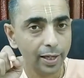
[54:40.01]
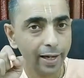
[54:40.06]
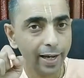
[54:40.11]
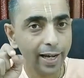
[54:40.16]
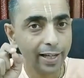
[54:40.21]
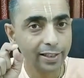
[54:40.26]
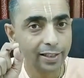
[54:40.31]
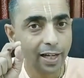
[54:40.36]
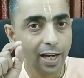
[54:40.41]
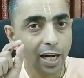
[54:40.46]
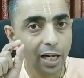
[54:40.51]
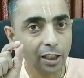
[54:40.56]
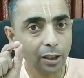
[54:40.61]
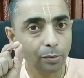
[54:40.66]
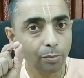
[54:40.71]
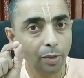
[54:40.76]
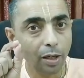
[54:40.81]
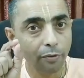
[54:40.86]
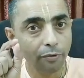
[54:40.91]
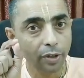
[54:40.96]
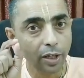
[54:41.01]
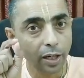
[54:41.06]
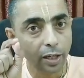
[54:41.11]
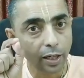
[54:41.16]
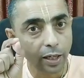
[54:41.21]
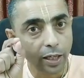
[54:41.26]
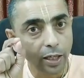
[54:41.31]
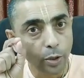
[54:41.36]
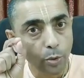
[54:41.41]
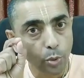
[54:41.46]
As Atma, we are
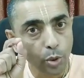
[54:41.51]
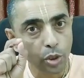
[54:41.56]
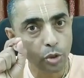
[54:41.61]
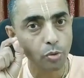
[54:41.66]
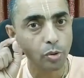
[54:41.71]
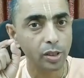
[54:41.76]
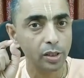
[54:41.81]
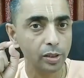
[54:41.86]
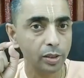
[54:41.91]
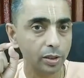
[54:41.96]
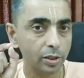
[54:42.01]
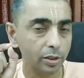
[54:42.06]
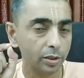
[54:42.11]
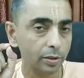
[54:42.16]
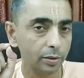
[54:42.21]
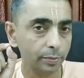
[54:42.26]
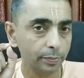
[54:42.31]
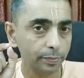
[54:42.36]
individuals.